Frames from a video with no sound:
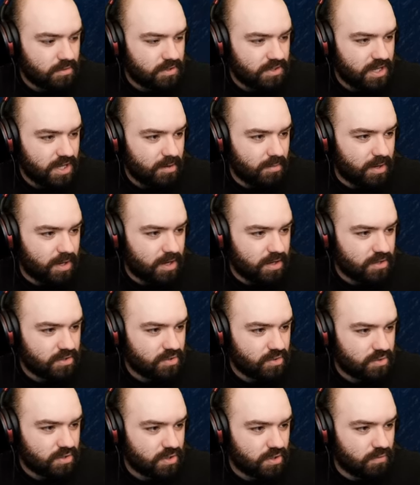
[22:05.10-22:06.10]
Damn, I can't
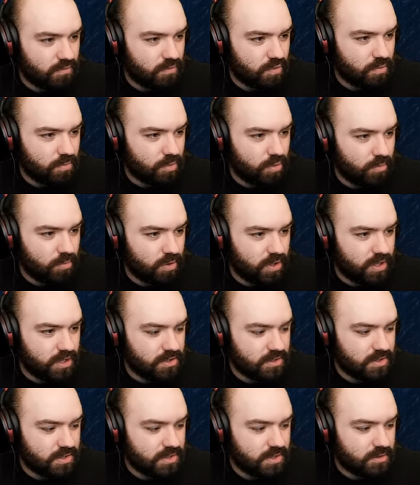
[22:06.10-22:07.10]
talk to the robo
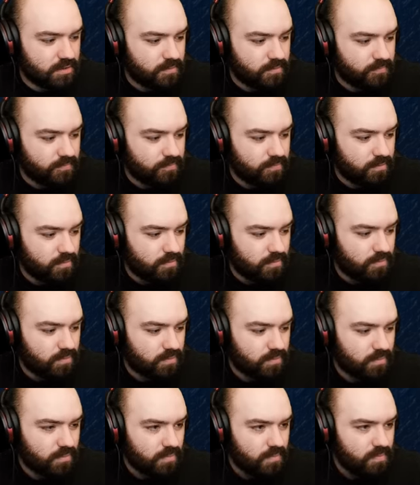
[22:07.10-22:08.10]
brains.
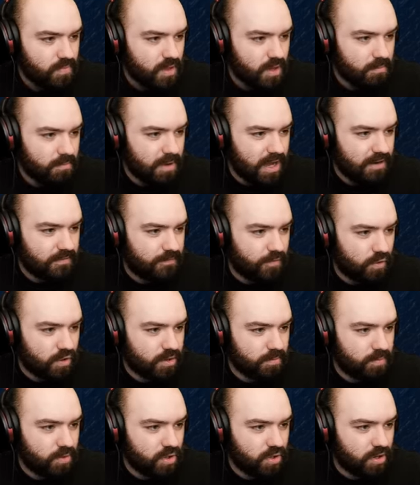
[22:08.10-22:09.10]
Mac 4
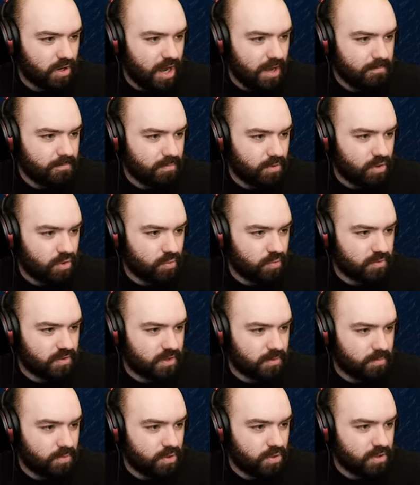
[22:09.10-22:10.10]
computer. I'm good with
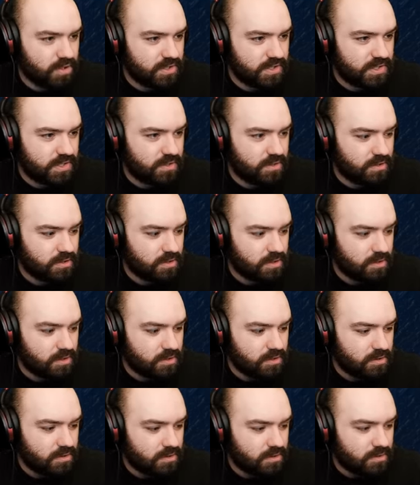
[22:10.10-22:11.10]
computers.
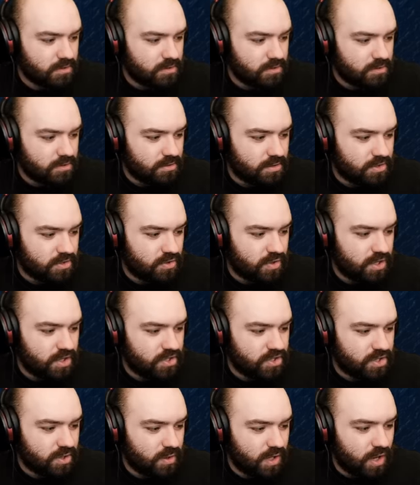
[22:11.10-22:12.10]
screen is
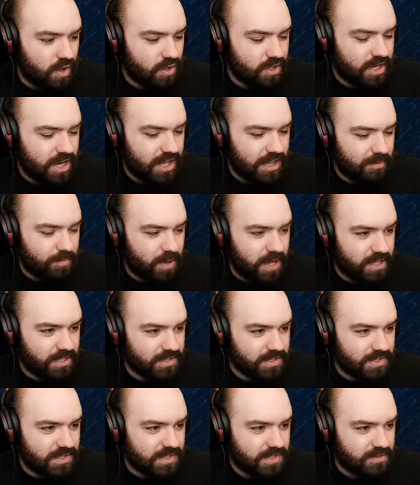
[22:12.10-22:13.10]
showing odd color
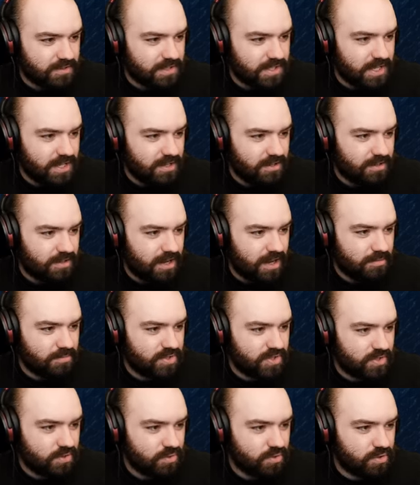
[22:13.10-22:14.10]
patterns. See? I'm
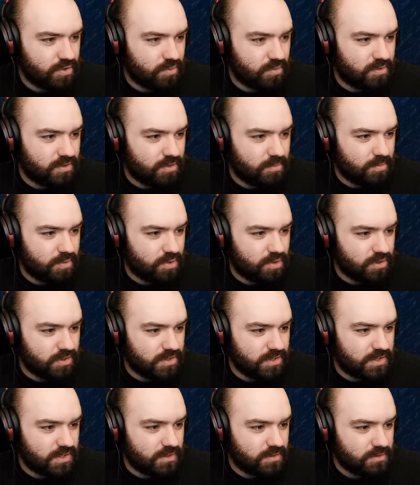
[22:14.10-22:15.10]
so good with
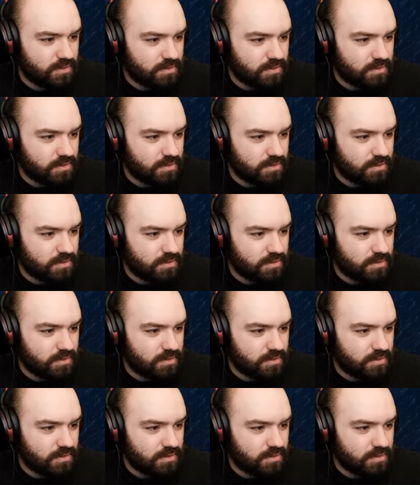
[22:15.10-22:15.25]
computers.